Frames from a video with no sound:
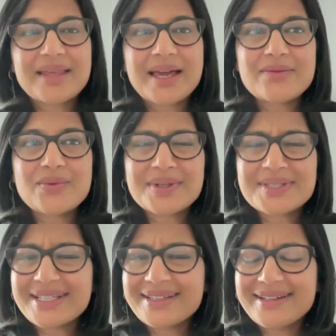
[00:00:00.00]
have
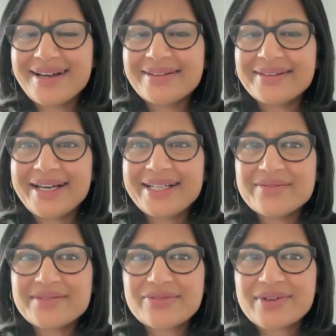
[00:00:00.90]
worked in a lot
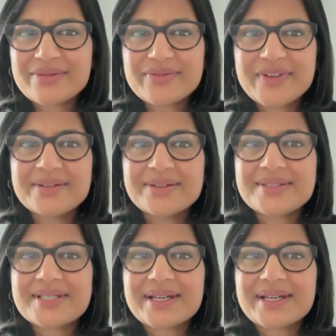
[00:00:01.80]
of different fields.